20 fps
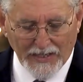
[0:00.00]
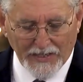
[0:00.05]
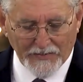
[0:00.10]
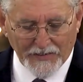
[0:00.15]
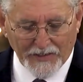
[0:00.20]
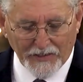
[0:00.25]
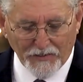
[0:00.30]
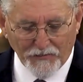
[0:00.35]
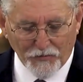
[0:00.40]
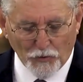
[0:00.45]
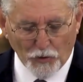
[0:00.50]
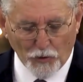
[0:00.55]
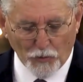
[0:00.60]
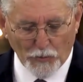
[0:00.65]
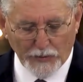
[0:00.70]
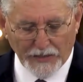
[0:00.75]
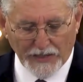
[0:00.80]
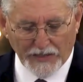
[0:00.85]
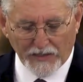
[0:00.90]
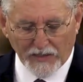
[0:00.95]
Therefore,
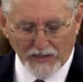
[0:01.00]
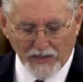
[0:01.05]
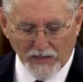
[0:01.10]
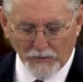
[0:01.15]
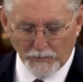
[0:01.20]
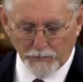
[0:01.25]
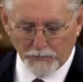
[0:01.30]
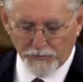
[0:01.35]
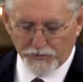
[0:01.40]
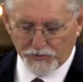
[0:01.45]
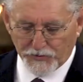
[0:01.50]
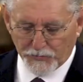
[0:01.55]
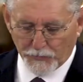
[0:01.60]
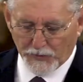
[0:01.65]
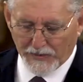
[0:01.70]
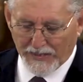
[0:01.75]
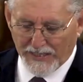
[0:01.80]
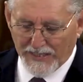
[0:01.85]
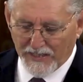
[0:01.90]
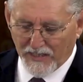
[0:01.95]
when it comes,
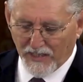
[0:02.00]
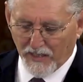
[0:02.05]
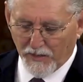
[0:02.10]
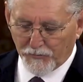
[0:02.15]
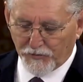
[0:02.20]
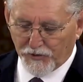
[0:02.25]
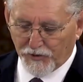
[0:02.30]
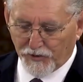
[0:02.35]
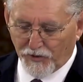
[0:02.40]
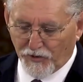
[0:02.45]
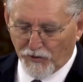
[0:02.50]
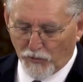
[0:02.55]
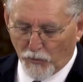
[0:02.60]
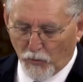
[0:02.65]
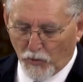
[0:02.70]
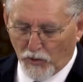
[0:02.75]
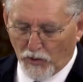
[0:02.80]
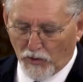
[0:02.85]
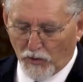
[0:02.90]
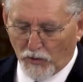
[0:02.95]
when he comes into the
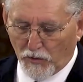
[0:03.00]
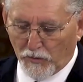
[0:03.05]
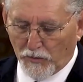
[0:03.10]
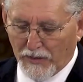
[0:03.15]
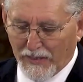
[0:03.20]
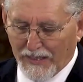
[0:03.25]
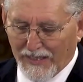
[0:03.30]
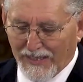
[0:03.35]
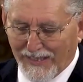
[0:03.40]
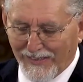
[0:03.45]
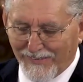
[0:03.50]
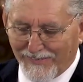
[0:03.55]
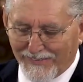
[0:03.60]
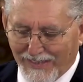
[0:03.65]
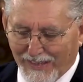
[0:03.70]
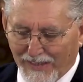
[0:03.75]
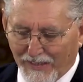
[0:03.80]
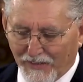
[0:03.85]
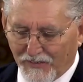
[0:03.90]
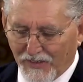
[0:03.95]
world, he
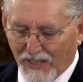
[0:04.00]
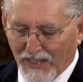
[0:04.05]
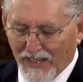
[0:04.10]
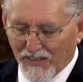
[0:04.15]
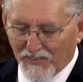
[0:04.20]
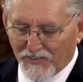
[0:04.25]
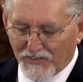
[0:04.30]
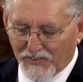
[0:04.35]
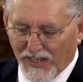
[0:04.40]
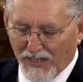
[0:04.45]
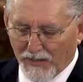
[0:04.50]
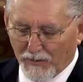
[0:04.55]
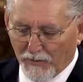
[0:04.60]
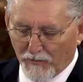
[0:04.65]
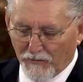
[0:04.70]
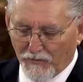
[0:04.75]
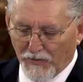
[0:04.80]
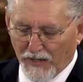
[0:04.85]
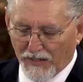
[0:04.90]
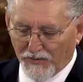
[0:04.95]
says,
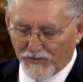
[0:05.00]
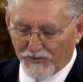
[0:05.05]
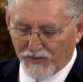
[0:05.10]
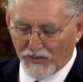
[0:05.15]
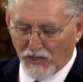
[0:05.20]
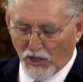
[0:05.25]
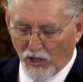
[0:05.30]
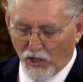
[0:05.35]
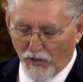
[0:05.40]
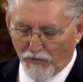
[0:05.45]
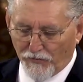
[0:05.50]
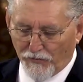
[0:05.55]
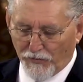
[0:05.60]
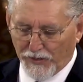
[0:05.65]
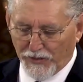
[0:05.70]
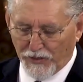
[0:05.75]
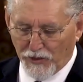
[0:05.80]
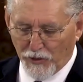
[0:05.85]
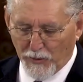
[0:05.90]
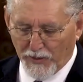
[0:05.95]
Sacrifice and
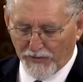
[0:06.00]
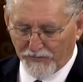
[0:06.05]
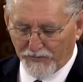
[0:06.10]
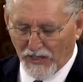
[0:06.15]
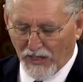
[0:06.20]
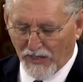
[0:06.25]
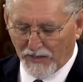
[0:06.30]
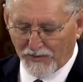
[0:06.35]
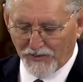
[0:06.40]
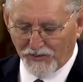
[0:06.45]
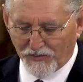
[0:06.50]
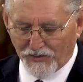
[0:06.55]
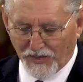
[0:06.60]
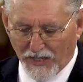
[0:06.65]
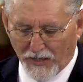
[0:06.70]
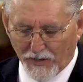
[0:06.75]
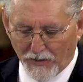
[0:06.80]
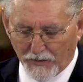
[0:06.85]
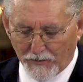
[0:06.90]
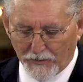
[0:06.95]
offering you have not
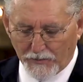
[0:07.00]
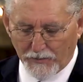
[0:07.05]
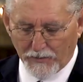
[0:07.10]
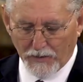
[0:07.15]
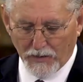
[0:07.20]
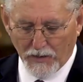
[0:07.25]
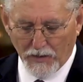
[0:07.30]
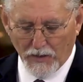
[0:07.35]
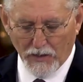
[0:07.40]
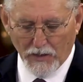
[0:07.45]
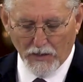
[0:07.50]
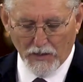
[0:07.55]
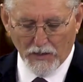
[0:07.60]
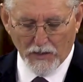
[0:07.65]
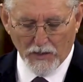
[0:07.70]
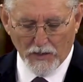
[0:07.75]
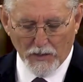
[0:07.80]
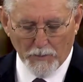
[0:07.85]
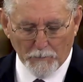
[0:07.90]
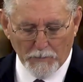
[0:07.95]
desired,
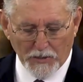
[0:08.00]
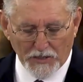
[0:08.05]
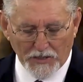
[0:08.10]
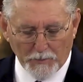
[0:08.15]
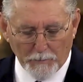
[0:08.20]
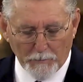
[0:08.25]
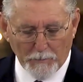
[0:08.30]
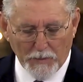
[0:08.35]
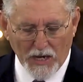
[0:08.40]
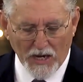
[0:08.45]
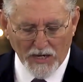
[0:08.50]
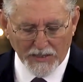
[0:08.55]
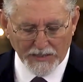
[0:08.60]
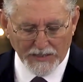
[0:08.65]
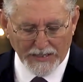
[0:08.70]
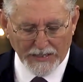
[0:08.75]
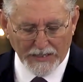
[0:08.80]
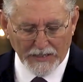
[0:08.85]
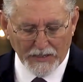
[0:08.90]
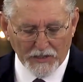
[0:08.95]
but a
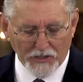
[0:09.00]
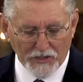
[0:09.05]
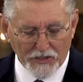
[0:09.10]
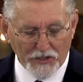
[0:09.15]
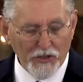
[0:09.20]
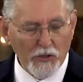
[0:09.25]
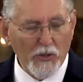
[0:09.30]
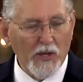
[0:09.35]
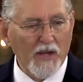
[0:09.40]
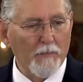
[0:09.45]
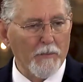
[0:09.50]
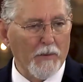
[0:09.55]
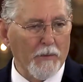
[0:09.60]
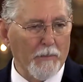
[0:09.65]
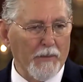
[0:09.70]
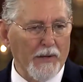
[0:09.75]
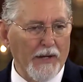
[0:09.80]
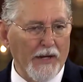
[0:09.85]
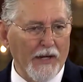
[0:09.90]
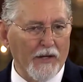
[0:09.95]
body you have
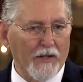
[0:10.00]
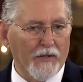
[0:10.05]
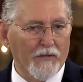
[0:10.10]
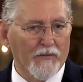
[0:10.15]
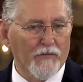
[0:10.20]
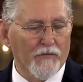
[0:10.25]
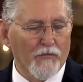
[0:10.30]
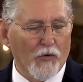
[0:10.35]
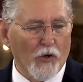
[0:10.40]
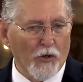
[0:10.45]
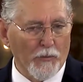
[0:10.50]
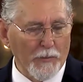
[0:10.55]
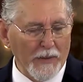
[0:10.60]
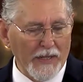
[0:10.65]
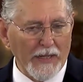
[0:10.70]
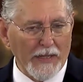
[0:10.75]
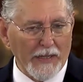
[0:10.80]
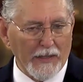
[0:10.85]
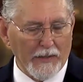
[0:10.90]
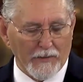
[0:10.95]
prepared for
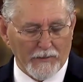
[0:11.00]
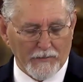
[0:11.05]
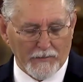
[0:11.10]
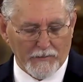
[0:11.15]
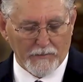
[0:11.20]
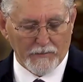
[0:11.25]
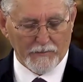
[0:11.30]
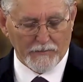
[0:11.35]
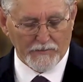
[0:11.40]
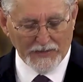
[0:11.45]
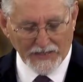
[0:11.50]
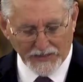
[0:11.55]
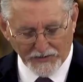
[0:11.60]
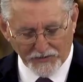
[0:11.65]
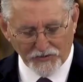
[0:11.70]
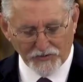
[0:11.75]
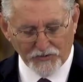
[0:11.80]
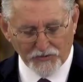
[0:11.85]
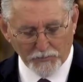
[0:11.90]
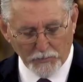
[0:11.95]
me. And
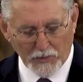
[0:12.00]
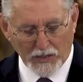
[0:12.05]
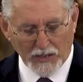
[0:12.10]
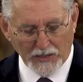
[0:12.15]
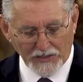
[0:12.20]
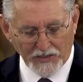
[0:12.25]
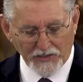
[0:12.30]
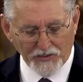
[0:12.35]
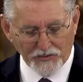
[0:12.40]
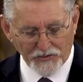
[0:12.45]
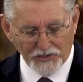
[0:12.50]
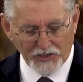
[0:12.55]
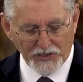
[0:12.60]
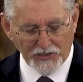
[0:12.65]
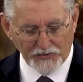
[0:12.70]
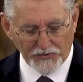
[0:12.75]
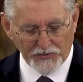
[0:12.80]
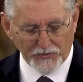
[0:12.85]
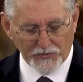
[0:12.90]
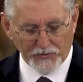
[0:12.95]
that's body is
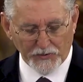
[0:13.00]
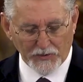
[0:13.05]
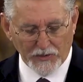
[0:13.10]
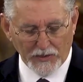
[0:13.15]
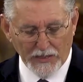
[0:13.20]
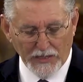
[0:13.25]
Jesus.